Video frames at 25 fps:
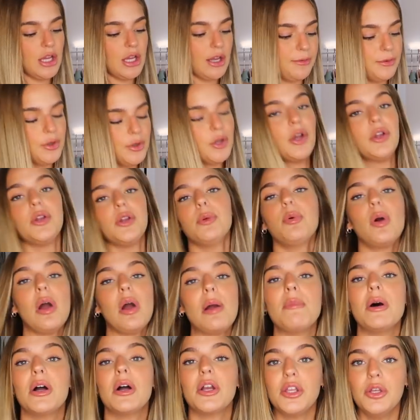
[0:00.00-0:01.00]
if you go to
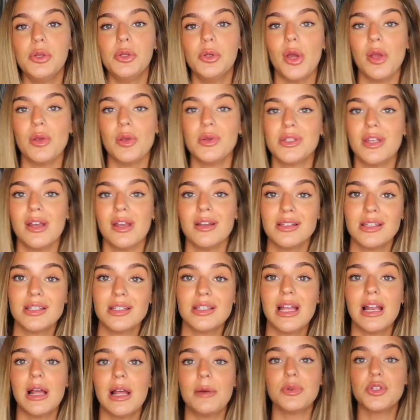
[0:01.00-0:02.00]
Primark you know
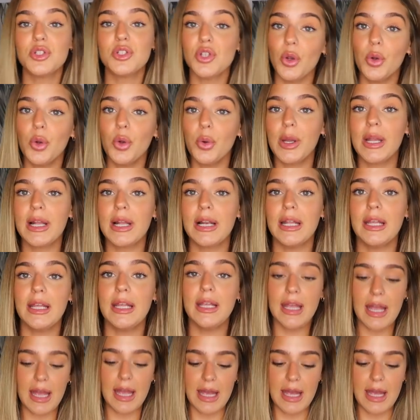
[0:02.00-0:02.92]
sizes sell out so quickly,